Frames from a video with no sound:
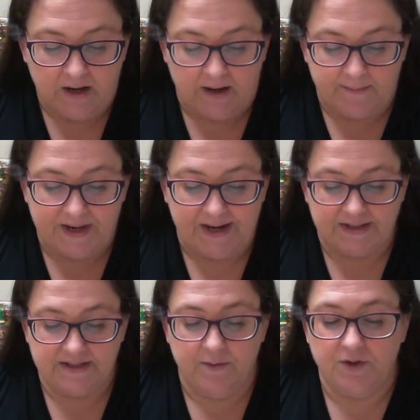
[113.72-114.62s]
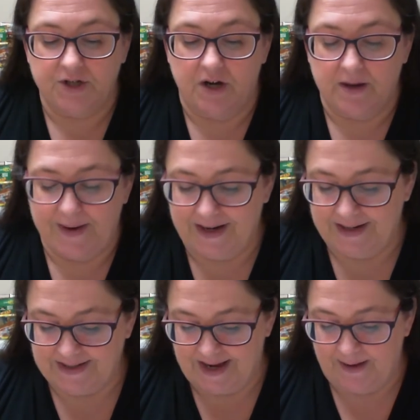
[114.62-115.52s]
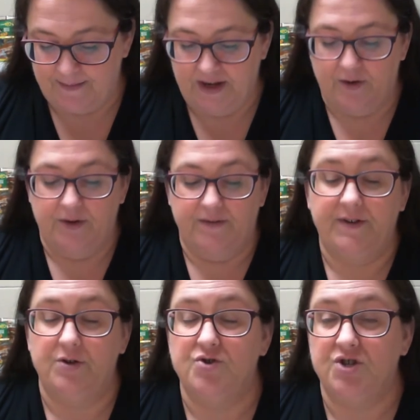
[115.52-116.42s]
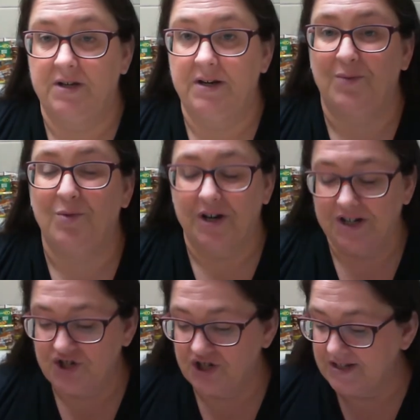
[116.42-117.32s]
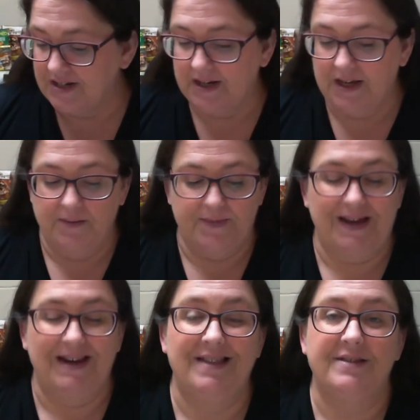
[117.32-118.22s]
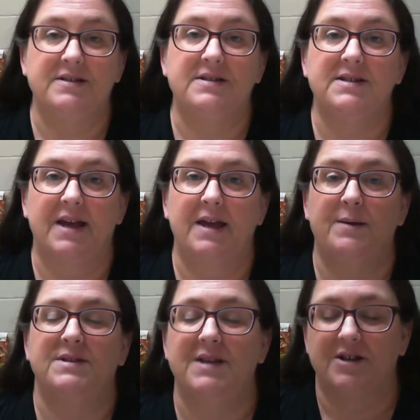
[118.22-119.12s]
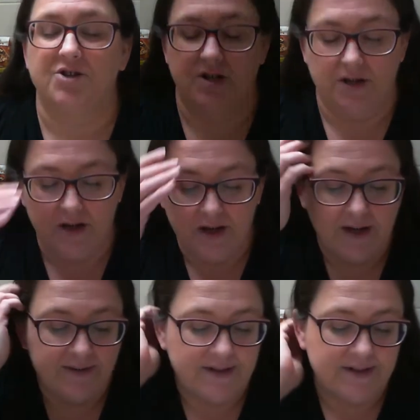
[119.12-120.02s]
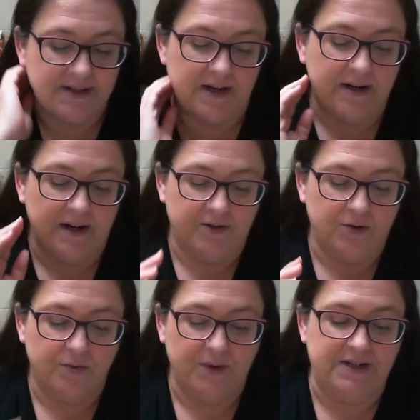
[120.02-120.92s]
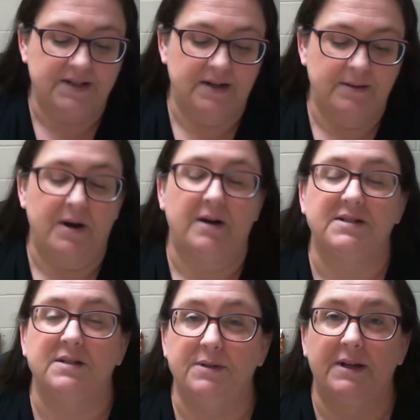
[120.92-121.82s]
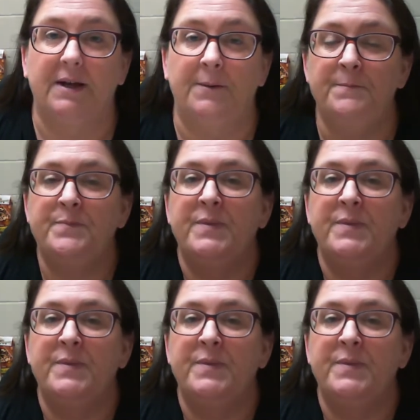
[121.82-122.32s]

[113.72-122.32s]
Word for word: Um, the next thing we'll talk about is amnioinfusion, and we're good, just going to keep that in the same section. This is another reason possibly